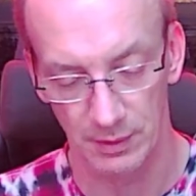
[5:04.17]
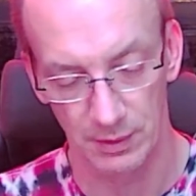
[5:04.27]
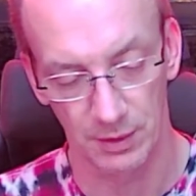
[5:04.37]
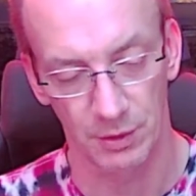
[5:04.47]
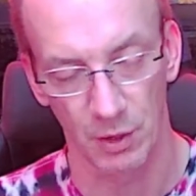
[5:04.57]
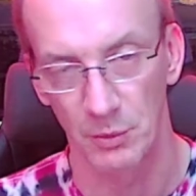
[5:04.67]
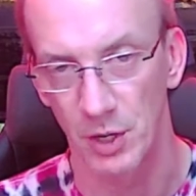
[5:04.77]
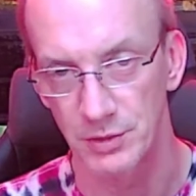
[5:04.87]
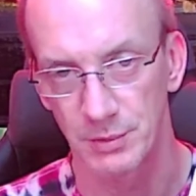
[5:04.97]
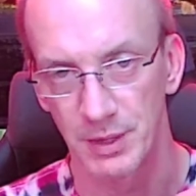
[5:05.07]
the Chrome
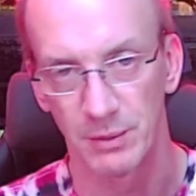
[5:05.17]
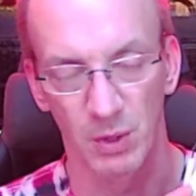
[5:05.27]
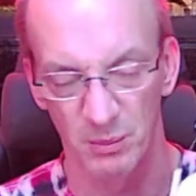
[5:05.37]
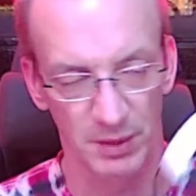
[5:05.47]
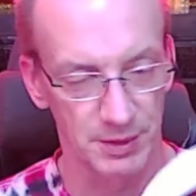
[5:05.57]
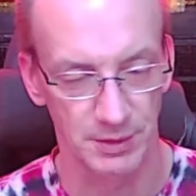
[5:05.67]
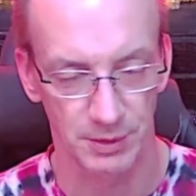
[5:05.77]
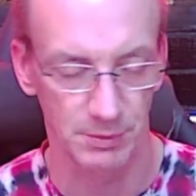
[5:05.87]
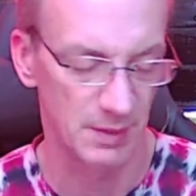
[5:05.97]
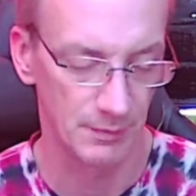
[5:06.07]
RGB weren't built into them,
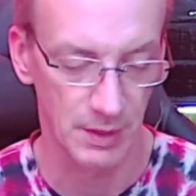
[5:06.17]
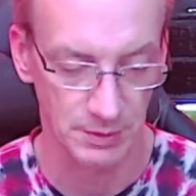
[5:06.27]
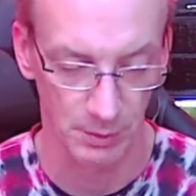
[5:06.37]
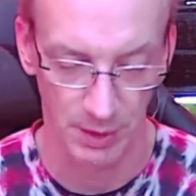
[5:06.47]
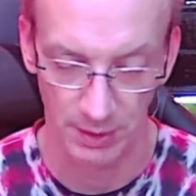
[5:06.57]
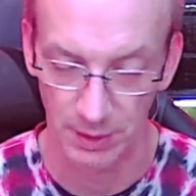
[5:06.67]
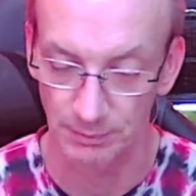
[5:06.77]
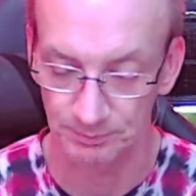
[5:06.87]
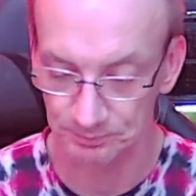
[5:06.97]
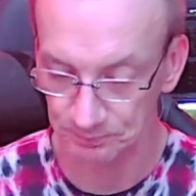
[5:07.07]
but that's no big deal.
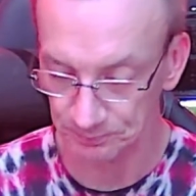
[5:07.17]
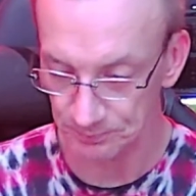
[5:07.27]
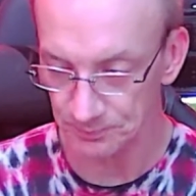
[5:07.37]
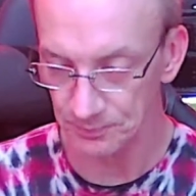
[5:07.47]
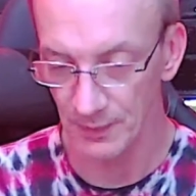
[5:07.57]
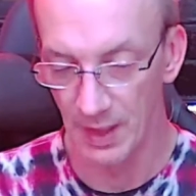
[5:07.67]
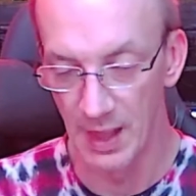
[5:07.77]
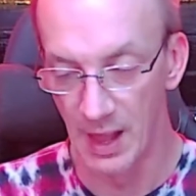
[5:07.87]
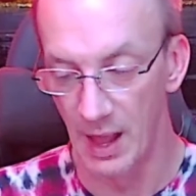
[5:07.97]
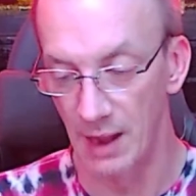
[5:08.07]

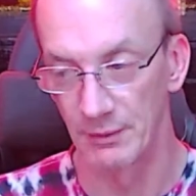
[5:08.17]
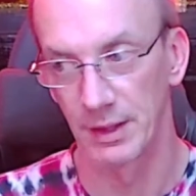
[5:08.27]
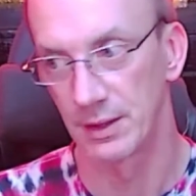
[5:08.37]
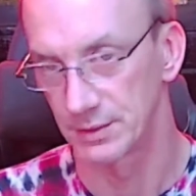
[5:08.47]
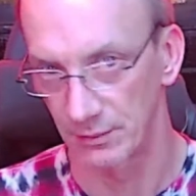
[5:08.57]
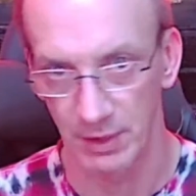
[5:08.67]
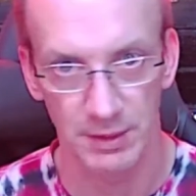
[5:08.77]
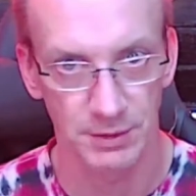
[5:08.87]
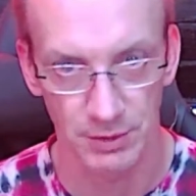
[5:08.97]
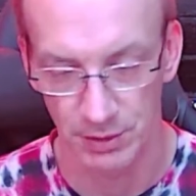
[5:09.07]
Everything else I've got is
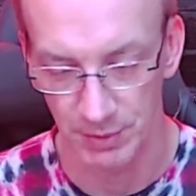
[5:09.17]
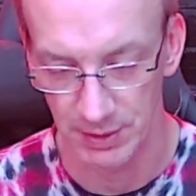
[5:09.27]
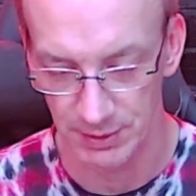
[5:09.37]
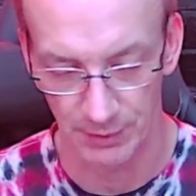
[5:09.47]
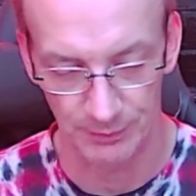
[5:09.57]
RGB, so.